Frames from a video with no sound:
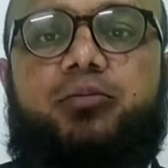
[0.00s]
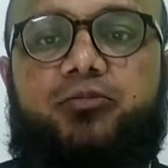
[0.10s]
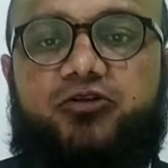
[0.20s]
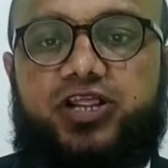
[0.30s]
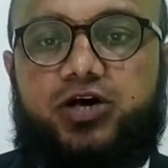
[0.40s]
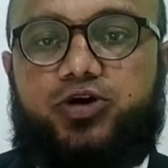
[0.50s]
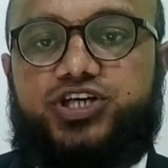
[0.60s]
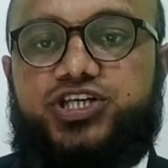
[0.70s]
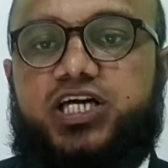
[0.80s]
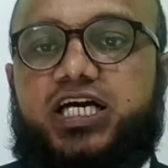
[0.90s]
When the
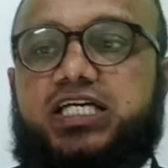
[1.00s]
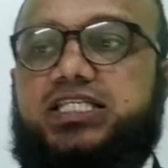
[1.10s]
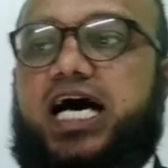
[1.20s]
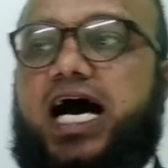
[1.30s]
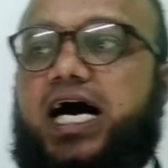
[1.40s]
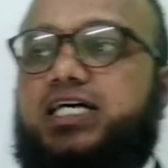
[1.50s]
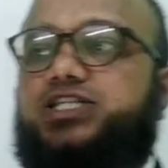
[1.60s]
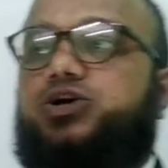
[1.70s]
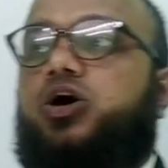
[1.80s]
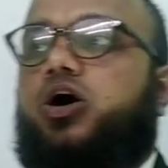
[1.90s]
question is
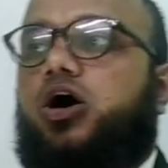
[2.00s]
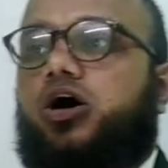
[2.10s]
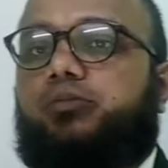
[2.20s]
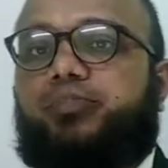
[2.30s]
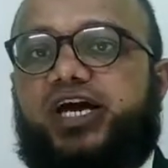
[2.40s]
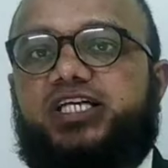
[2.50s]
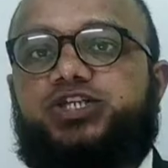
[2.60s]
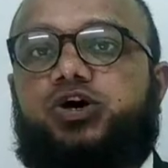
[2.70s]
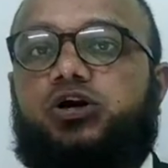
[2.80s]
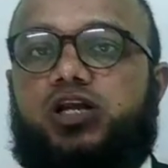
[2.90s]
asked or based
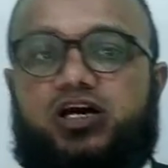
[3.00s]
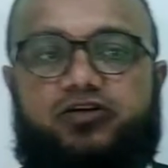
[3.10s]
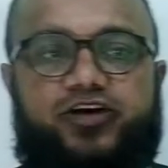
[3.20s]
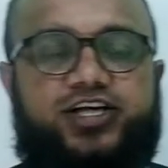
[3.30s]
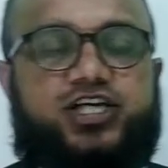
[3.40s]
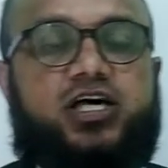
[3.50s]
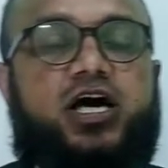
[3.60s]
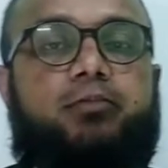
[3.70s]
on the gravitation,